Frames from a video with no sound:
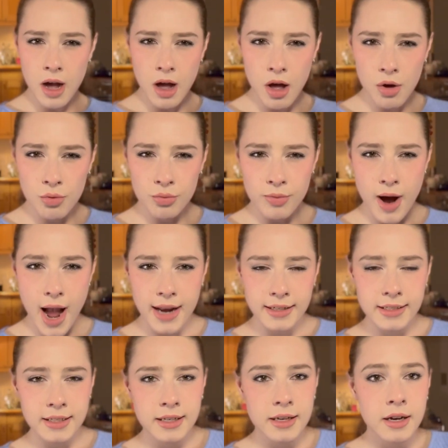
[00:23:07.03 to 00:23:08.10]
All
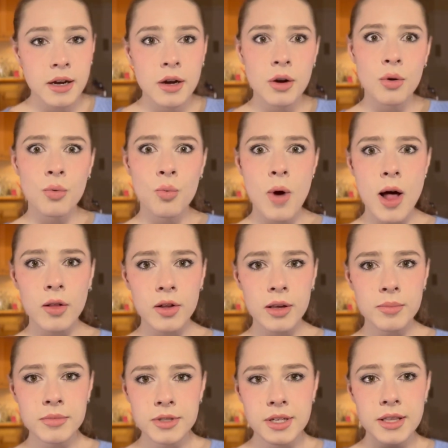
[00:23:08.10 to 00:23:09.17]
right.
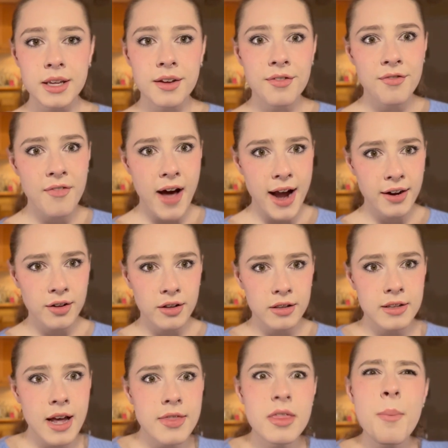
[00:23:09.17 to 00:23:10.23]
Welcome to the final